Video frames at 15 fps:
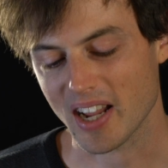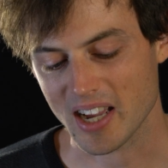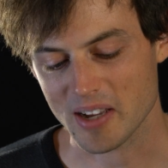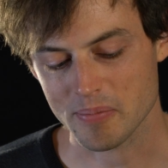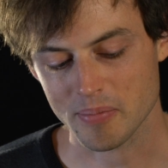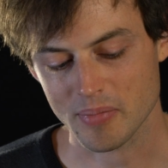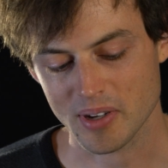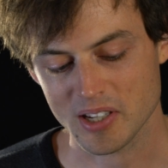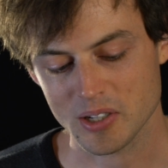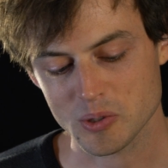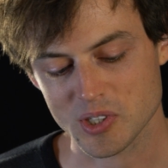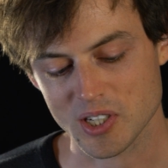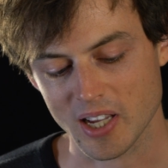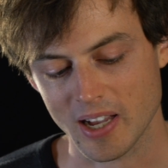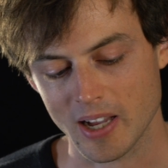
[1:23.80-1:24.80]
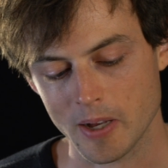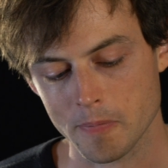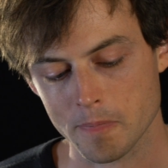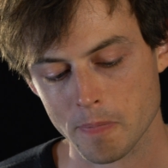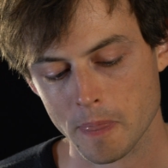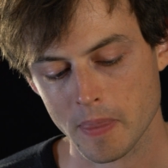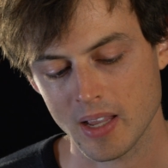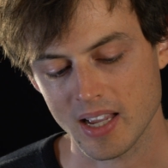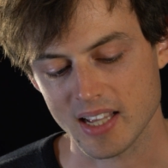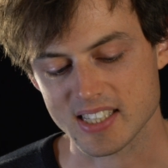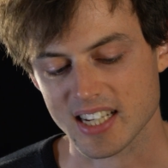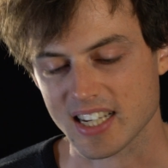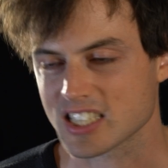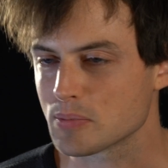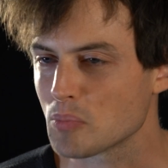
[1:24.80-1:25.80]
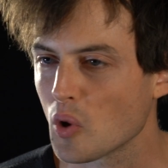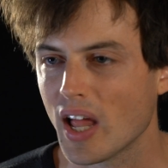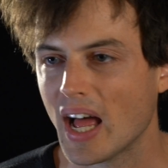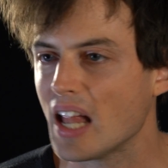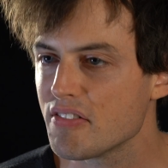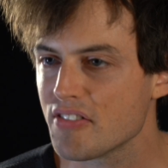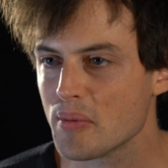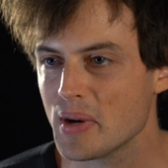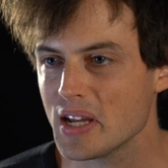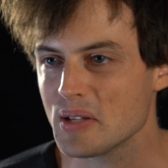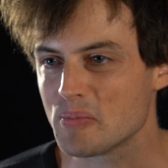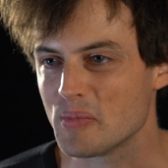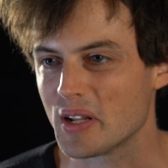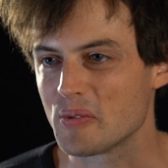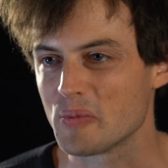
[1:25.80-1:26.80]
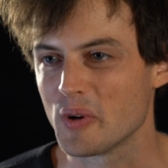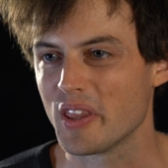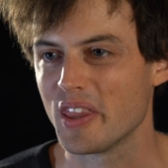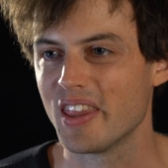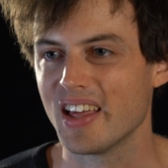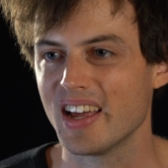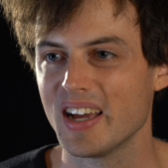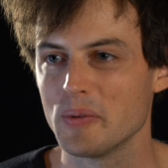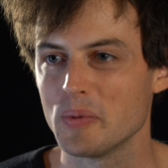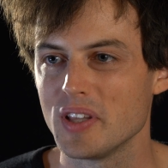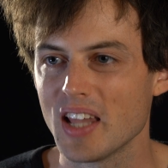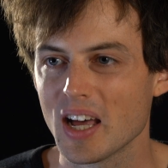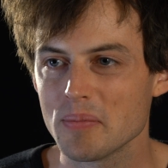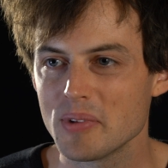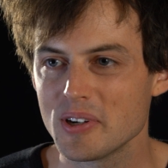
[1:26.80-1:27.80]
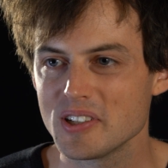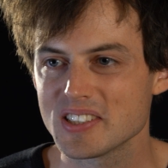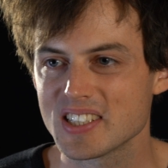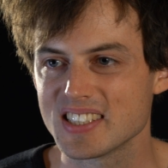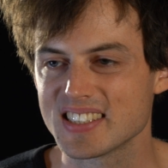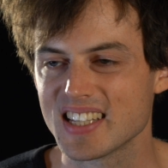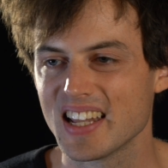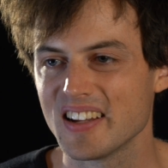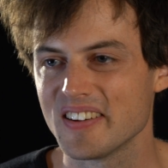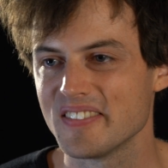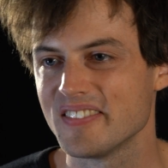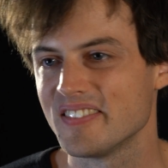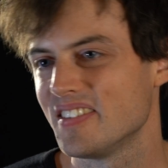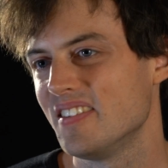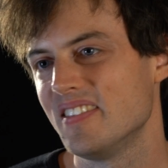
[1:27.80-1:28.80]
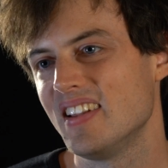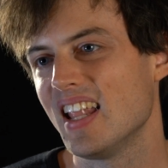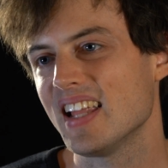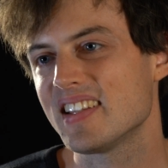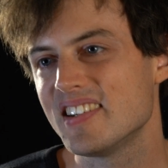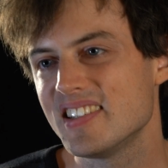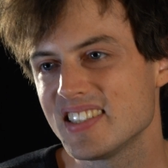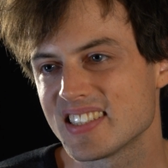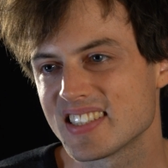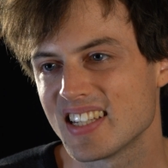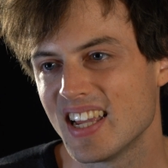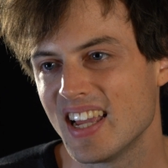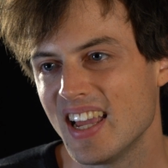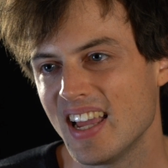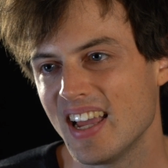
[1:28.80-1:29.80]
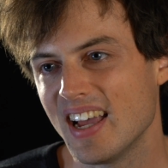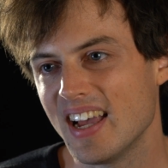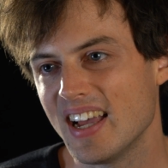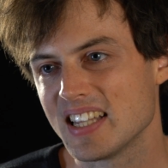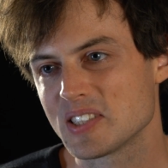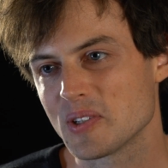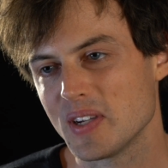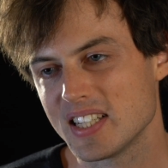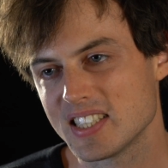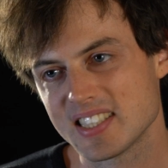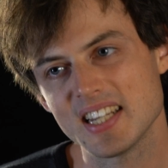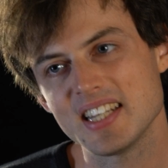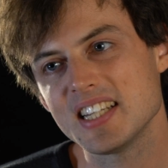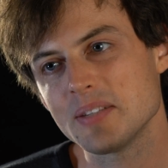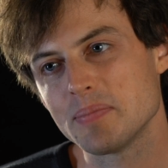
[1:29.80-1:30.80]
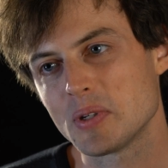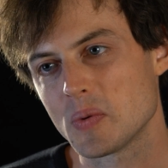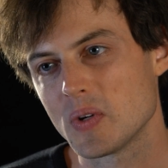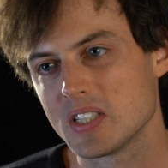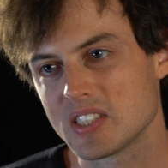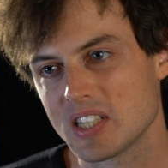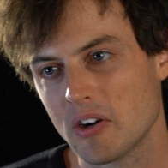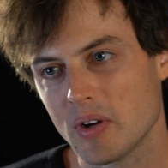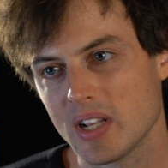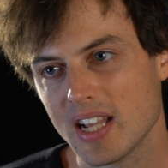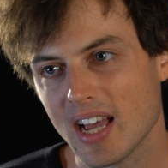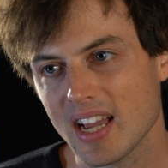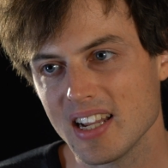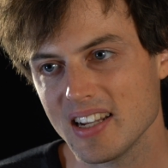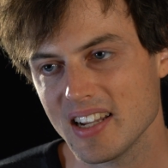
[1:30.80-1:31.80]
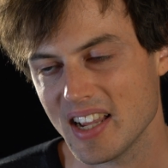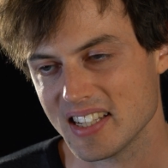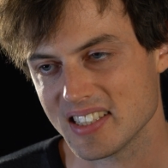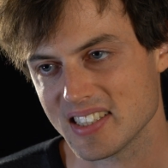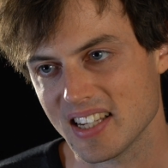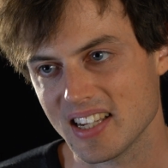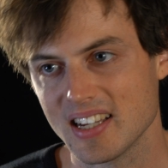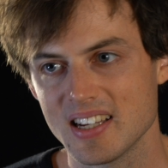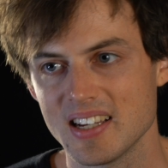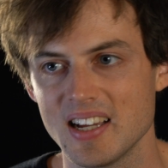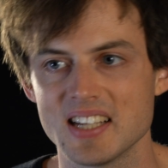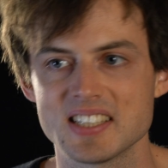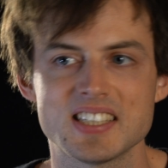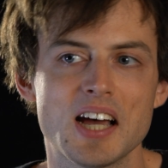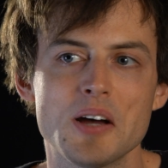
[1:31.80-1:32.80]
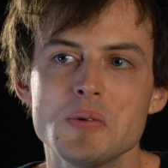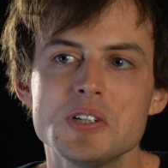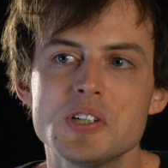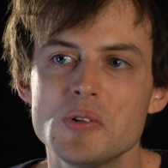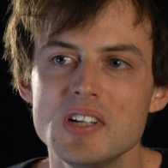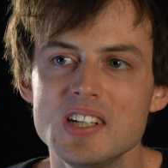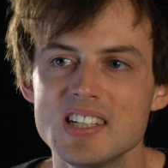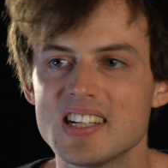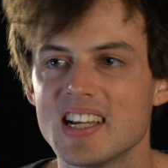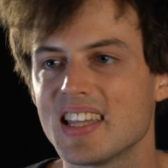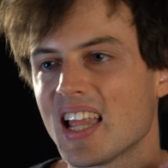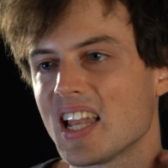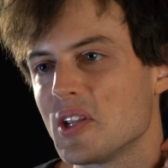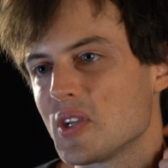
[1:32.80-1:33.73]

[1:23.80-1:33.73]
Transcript: I'm uh, using a, it's like a small alphabet, but with, uh, with numbers instead of letters. Uh, so each digit between 0 and 9 has a, a, sound to it, and then